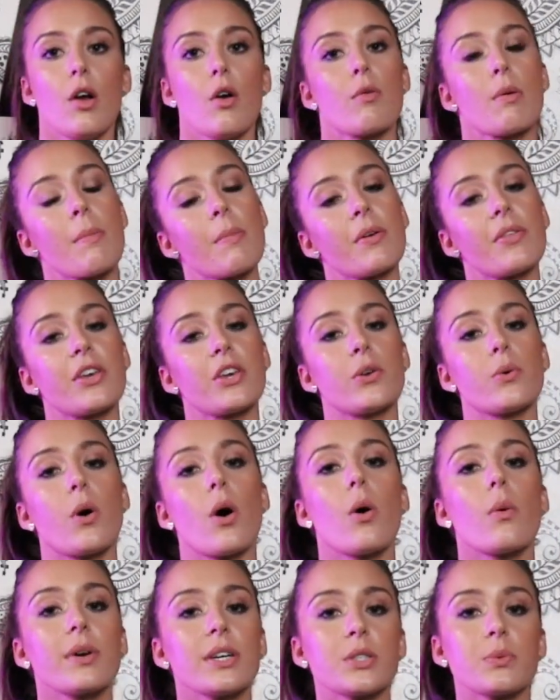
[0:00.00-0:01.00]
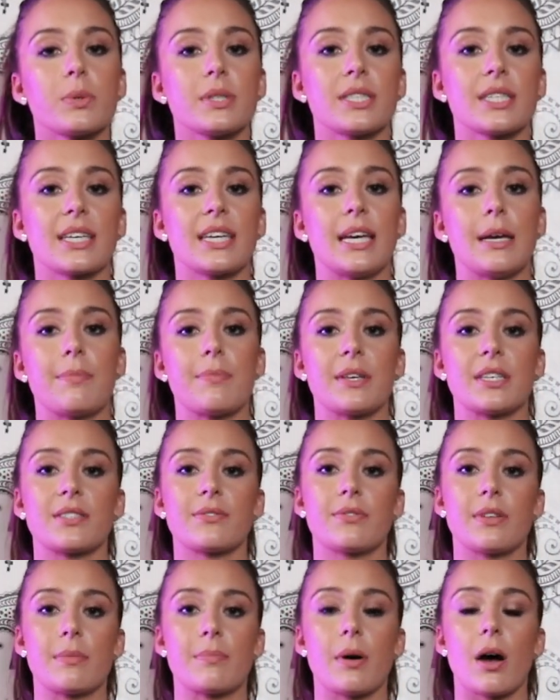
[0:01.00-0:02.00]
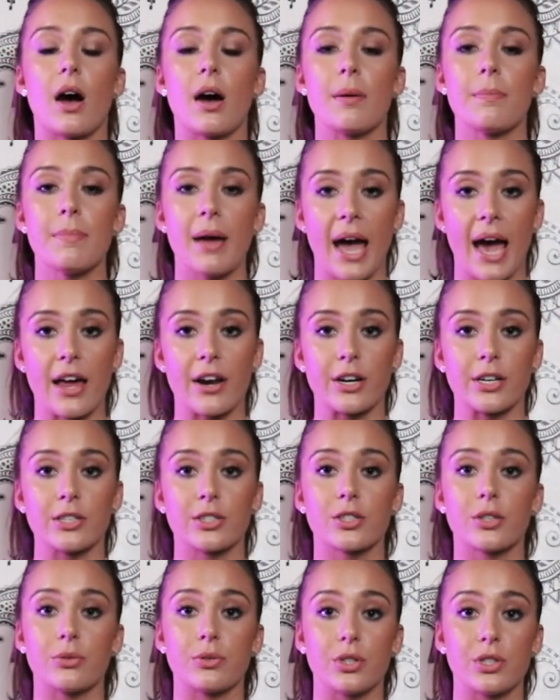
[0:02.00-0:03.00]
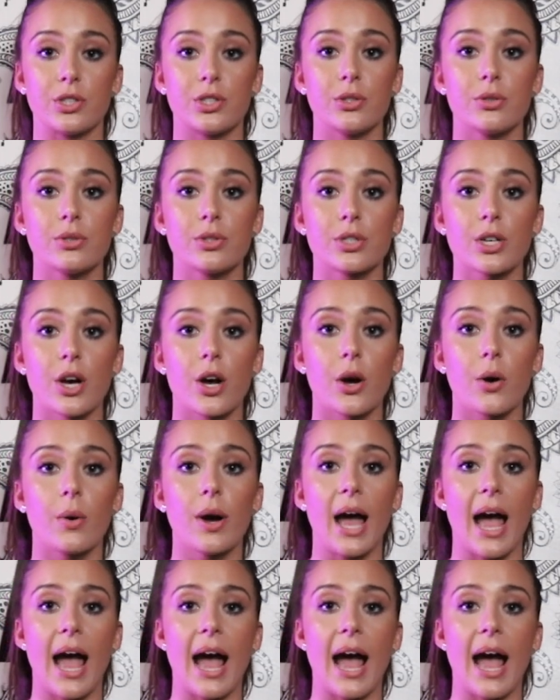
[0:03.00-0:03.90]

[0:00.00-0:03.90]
Remember that you always want to keep this flip on pattern, so to do so,